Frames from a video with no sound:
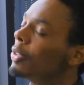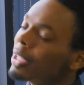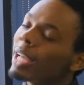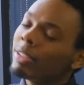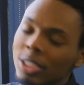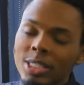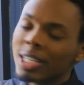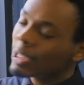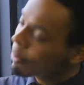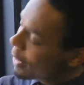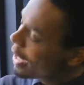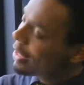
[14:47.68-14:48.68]
could have just
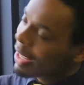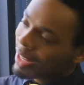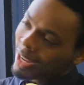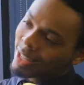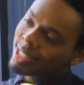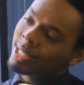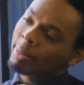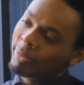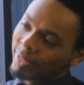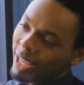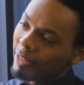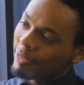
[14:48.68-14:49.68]
explained that concept
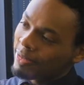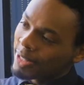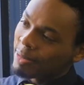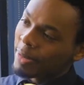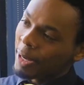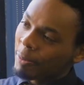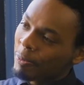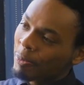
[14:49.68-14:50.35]
of death. Okay.